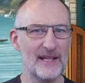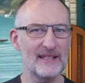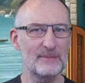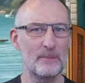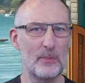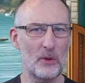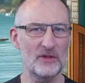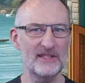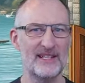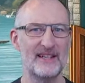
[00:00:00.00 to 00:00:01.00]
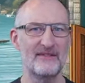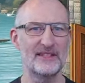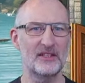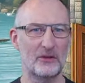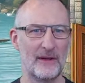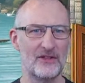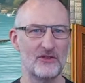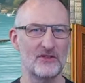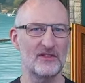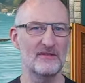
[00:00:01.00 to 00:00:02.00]
is bursting with
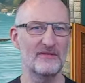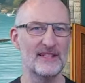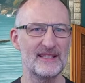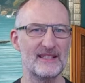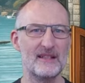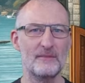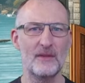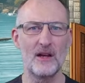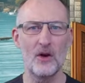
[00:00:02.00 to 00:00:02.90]
treasures of wisdom,